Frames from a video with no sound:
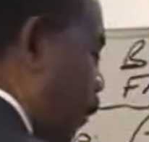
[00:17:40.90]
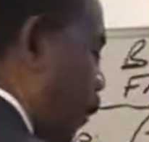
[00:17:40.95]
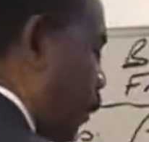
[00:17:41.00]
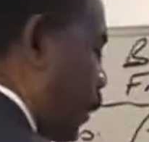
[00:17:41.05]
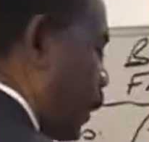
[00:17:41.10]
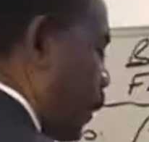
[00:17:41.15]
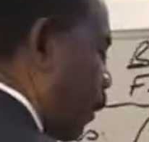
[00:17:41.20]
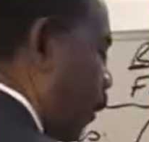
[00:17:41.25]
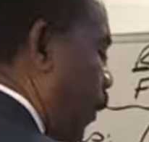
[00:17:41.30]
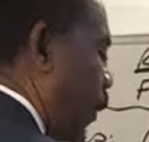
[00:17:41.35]

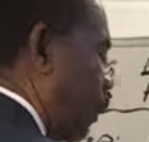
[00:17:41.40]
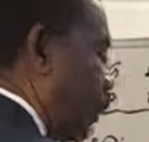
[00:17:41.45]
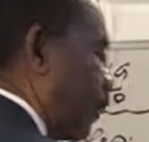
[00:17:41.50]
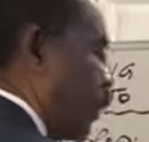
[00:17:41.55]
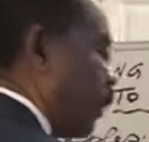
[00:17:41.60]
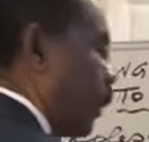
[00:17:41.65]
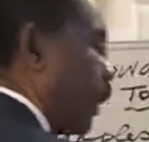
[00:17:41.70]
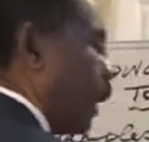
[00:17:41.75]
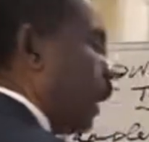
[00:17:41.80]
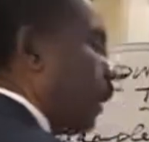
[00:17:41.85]
Put it all
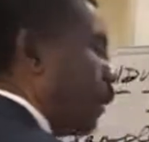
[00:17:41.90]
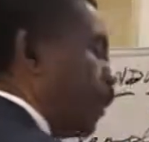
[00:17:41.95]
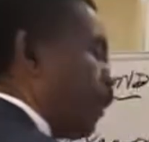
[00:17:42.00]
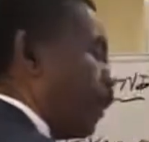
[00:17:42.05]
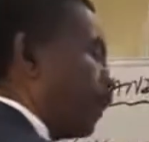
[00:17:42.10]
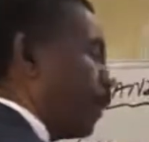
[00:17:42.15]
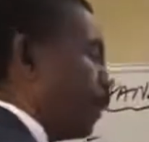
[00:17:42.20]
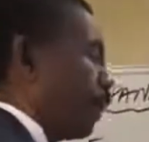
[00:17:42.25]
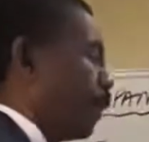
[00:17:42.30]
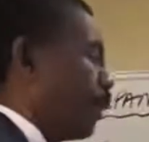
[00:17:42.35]

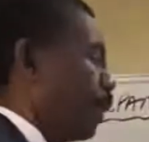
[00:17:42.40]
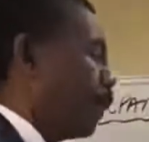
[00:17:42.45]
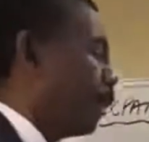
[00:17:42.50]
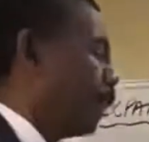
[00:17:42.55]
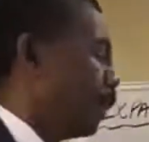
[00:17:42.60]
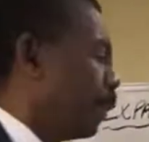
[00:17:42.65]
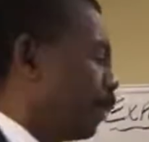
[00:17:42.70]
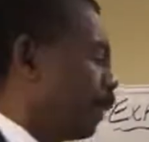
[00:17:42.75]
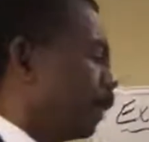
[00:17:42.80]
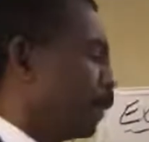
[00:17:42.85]
together.
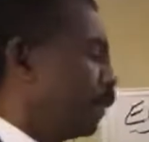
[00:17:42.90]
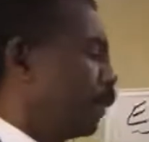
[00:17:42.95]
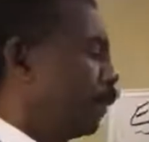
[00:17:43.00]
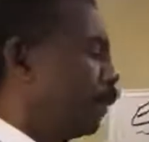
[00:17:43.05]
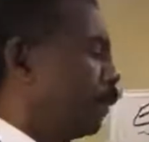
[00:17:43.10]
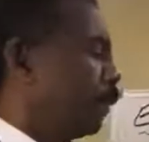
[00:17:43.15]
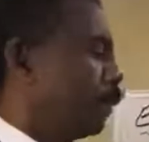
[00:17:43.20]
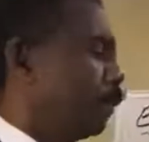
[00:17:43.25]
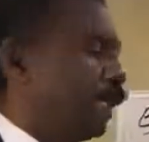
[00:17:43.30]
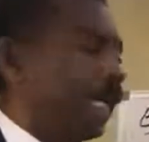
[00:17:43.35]

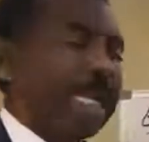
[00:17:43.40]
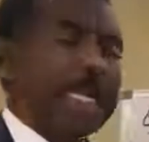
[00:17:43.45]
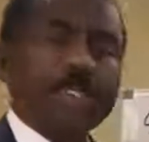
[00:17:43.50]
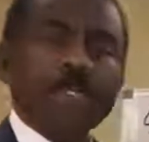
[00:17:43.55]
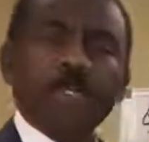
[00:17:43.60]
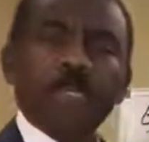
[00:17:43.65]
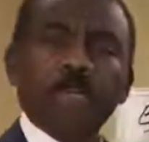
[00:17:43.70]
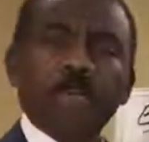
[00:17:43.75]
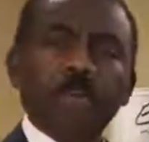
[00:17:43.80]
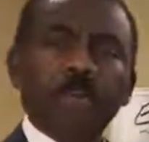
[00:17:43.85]

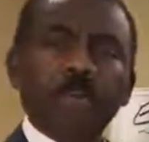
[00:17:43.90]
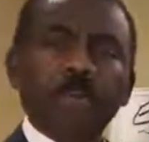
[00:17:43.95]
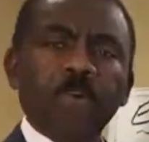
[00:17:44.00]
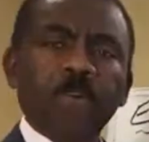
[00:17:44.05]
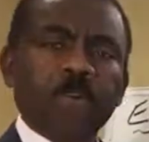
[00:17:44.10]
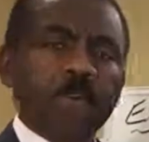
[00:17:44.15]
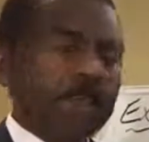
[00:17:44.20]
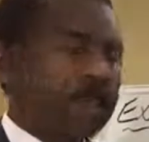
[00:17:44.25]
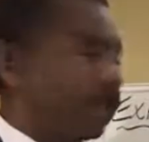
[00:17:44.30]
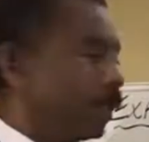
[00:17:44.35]
3x
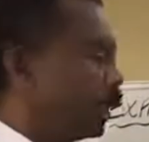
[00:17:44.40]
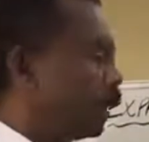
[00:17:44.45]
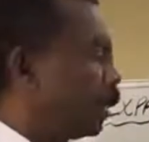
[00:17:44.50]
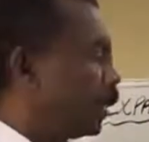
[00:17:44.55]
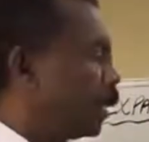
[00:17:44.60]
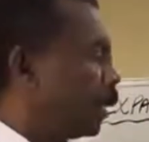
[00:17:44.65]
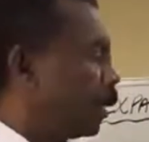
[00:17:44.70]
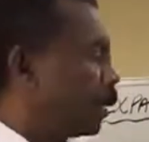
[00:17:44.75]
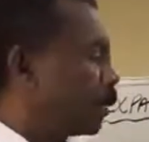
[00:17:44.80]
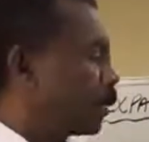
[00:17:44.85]
cubed,
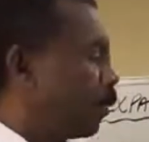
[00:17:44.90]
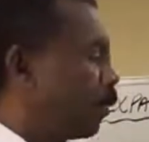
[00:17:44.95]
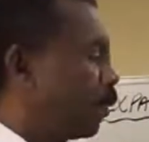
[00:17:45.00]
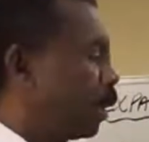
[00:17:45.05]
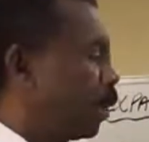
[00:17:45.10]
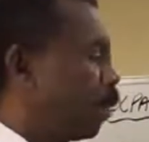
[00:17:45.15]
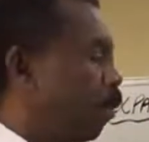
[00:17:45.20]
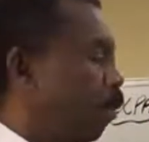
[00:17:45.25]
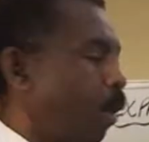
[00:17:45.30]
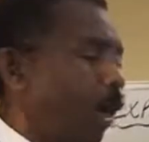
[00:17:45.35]
there's
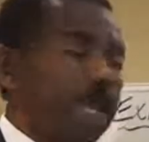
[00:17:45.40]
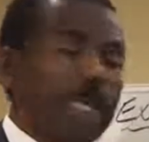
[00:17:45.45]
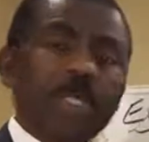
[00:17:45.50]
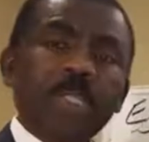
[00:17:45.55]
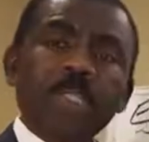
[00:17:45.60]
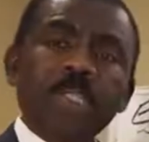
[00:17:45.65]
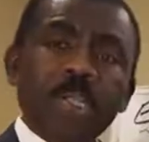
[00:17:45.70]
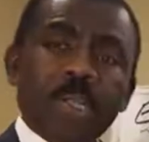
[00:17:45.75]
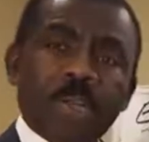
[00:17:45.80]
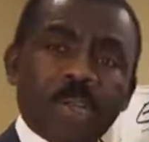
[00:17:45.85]
only
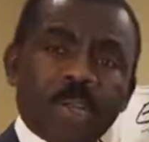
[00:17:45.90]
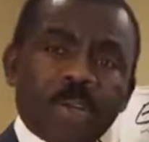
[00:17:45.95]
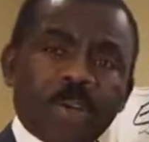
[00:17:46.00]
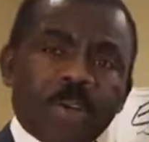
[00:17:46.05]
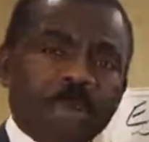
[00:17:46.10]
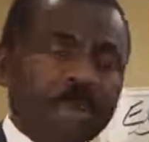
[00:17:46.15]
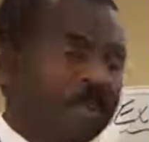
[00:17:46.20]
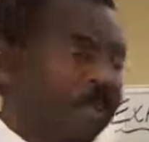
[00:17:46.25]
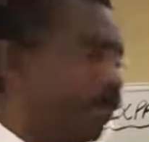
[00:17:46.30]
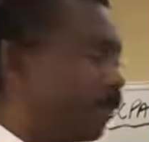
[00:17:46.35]
one
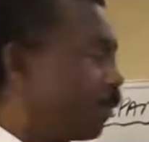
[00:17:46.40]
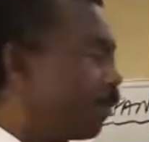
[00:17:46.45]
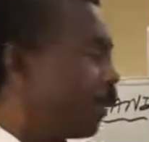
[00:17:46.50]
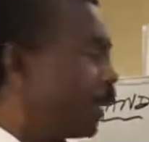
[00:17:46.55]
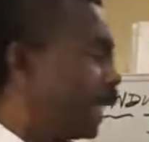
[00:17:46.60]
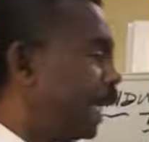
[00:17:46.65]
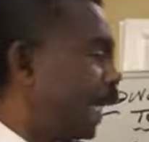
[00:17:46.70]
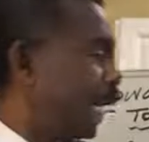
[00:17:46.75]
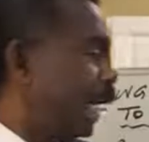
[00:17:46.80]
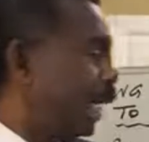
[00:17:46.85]
term
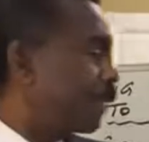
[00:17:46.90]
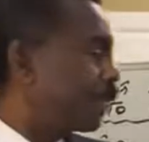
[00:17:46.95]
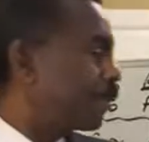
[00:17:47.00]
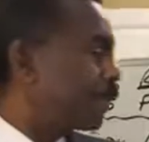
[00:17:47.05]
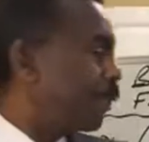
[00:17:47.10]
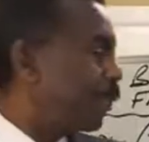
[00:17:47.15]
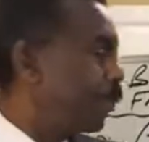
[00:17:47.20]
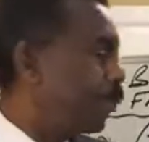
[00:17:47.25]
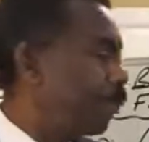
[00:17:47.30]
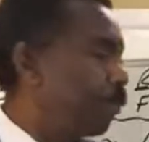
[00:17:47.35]
with
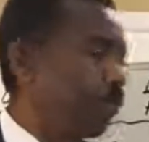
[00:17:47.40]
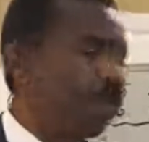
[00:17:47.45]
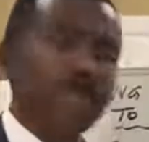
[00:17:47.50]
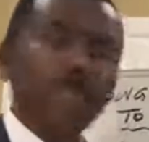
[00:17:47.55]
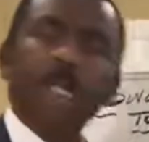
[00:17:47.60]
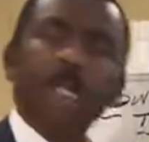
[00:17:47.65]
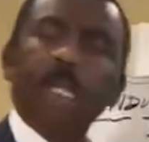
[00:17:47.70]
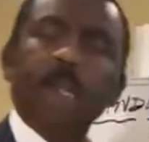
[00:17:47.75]
x cubed.